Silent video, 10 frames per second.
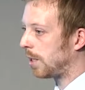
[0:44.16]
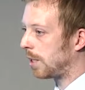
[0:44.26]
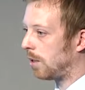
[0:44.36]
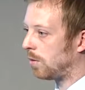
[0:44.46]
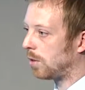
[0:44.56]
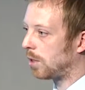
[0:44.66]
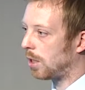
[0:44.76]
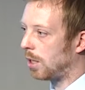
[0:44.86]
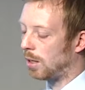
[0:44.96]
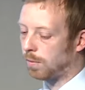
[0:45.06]
sound
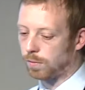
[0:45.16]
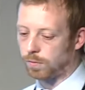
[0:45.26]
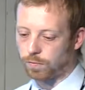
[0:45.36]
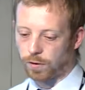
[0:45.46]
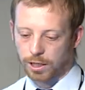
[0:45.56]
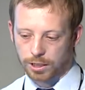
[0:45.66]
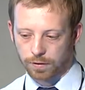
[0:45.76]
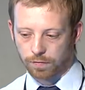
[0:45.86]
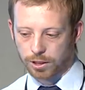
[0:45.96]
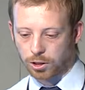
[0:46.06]

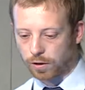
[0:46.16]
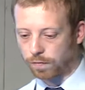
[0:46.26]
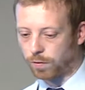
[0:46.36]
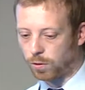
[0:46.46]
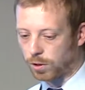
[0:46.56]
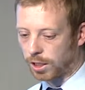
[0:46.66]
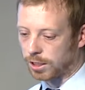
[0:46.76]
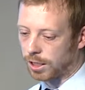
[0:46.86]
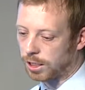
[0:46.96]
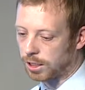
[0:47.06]
relatively straightforward
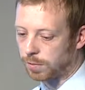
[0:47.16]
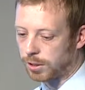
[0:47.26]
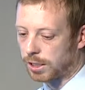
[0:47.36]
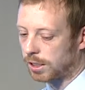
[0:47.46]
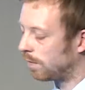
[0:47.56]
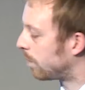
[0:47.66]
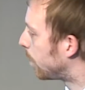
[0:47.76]
as an objective,